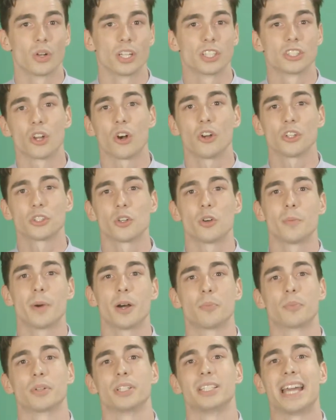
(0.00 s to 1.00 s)
it's also
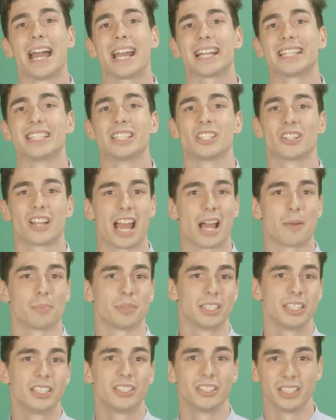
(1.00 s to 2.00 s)
about protecting your app
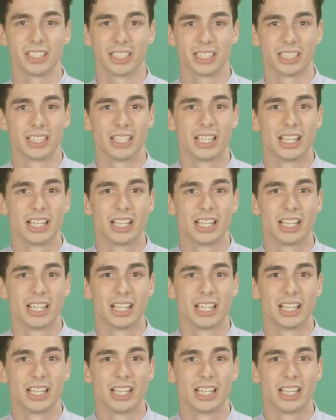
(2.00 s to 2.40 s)
legally,